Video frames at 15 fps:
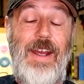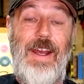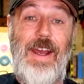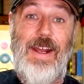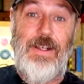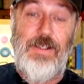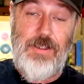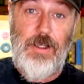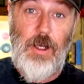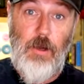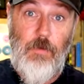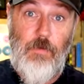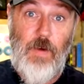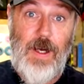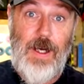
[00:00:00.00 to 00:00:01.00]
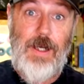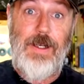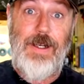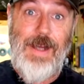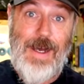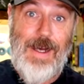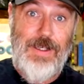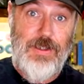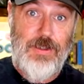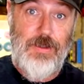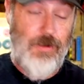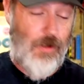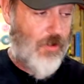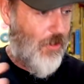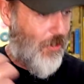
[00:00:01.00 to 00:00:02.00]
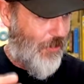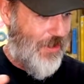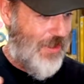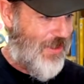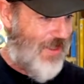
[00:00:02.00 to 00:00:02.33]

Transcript: and it's so far I got all this